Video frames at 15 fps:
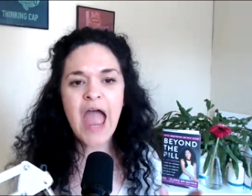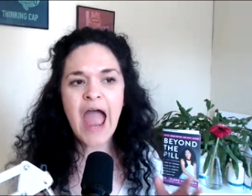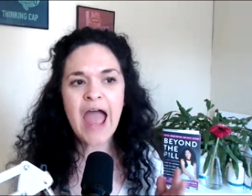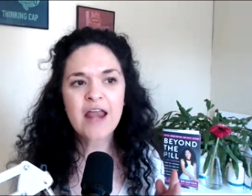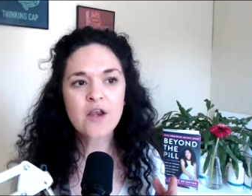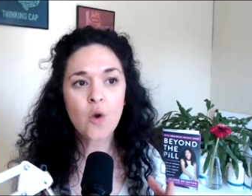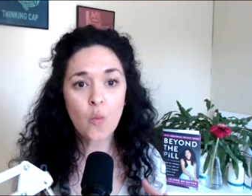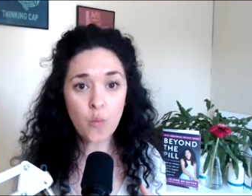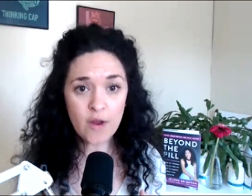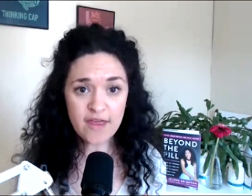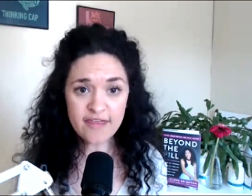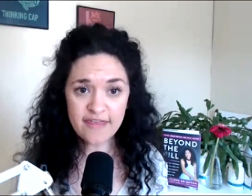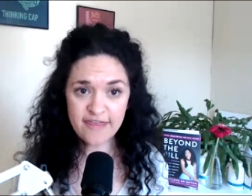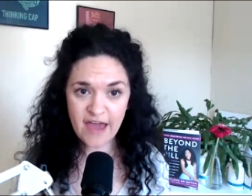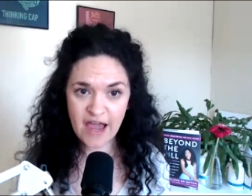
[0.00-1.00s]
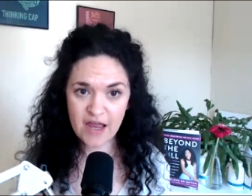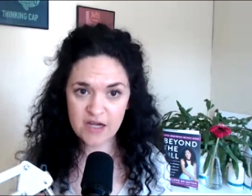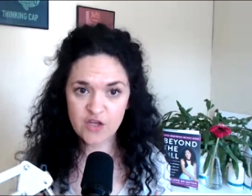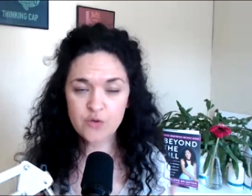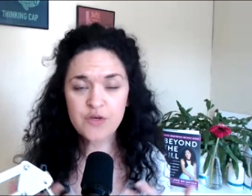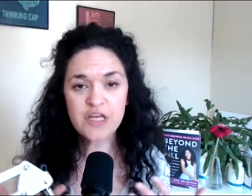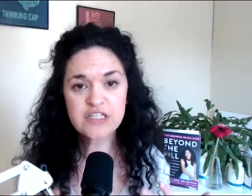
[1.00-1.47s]
And with
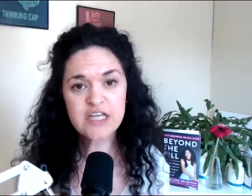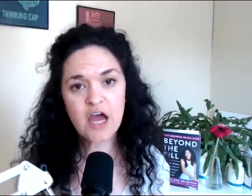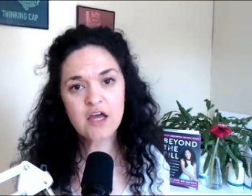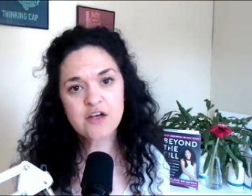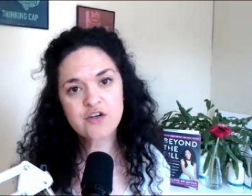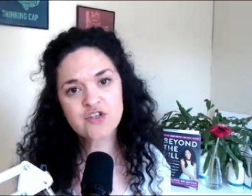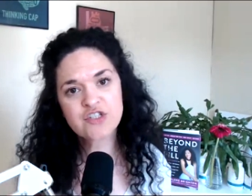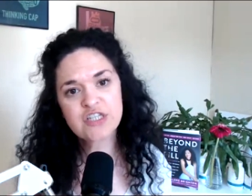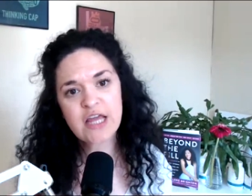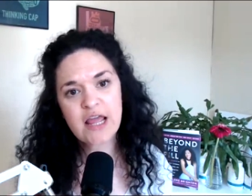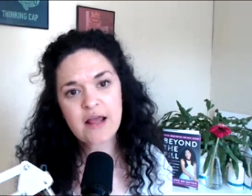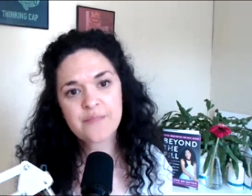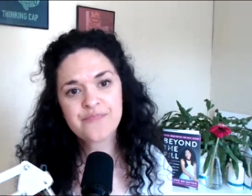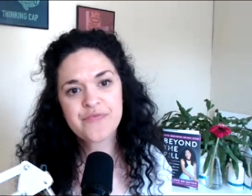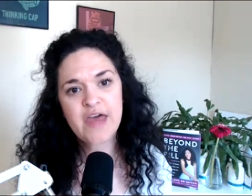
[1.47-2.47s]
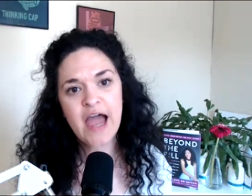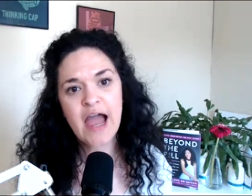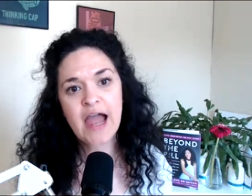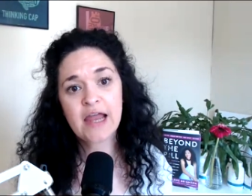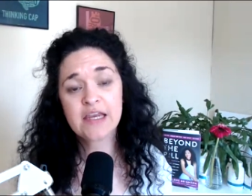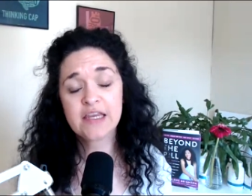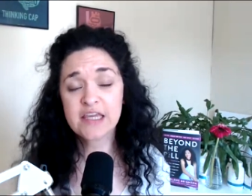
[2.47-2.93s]
that, you need to understand
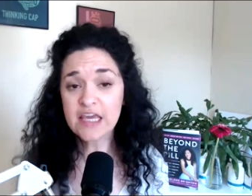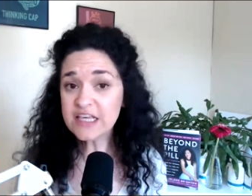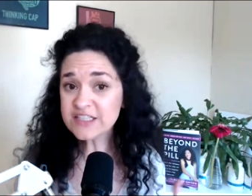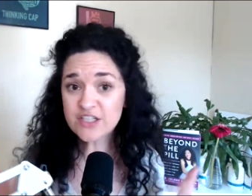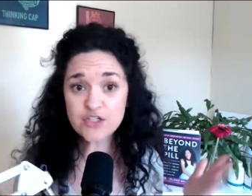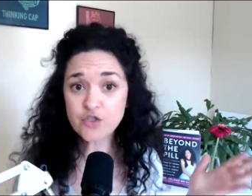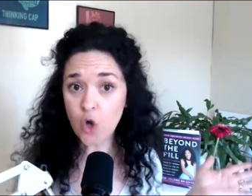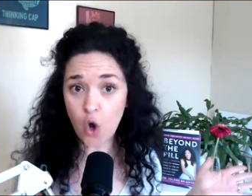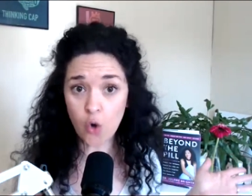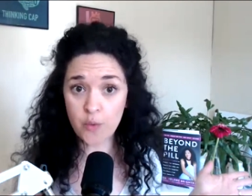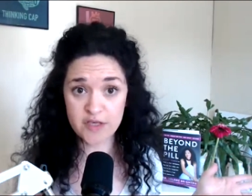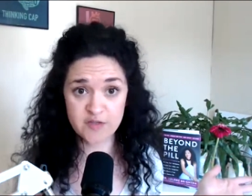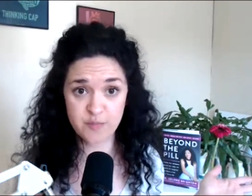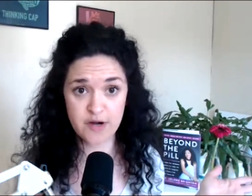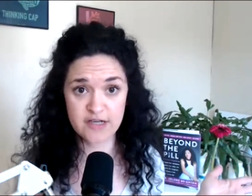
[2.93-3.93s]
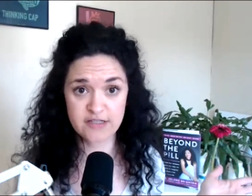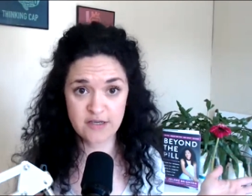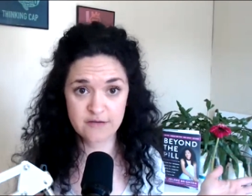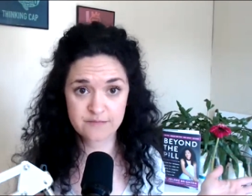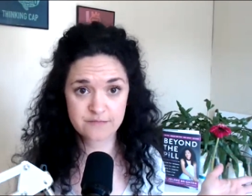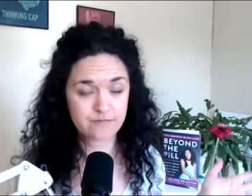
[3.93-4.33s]
that yeast is always present.